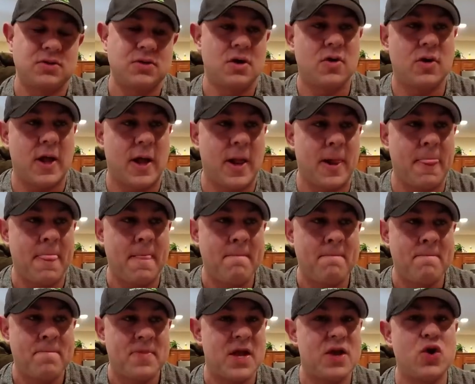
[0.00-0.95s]
Yeah, okay? yeah.
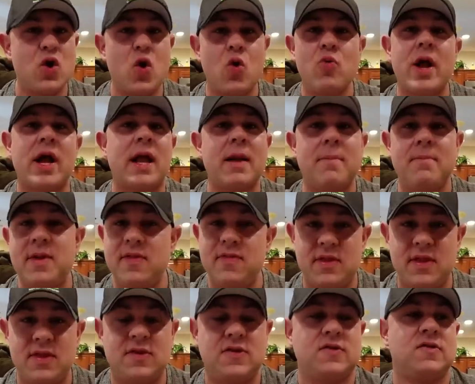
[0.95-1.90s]
I don't recommend
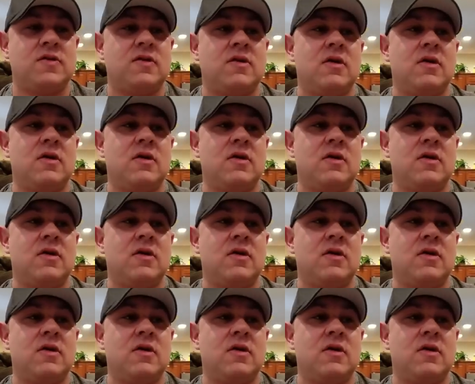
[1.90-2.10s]
this.